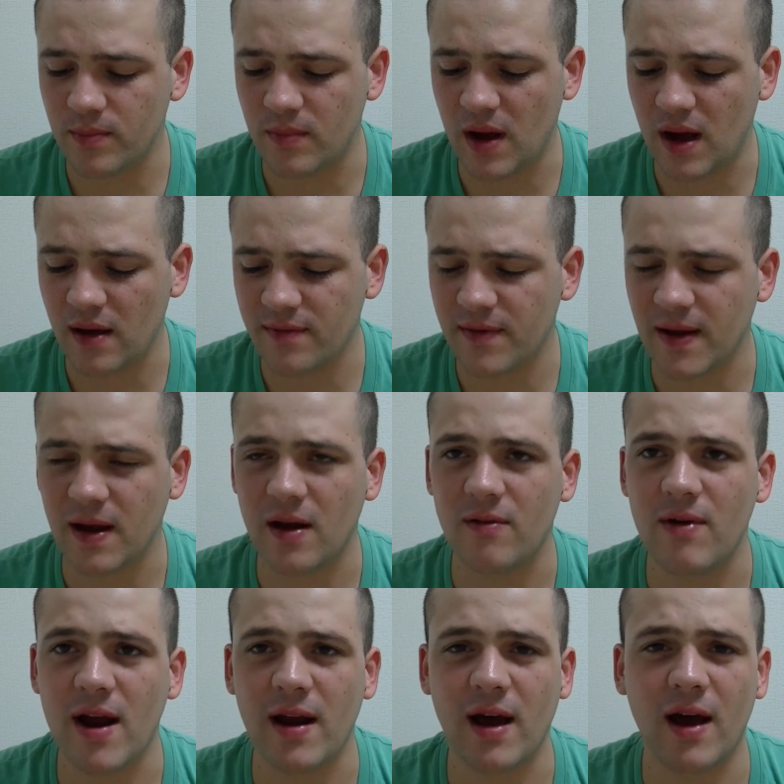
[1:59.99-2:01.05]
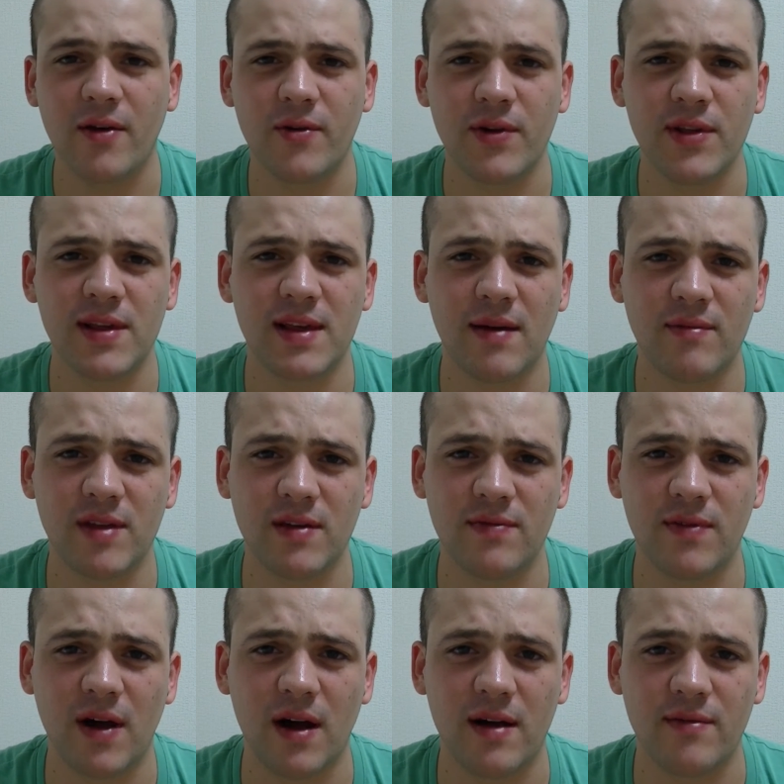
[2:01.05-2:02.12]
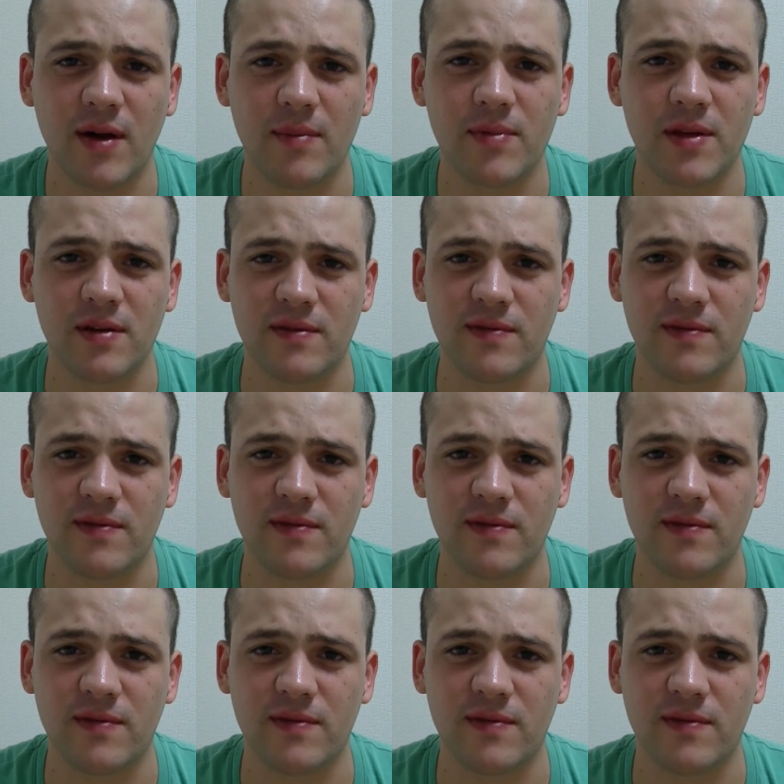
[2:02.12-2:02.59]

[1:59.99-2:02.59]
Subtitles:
I think I read 175 up to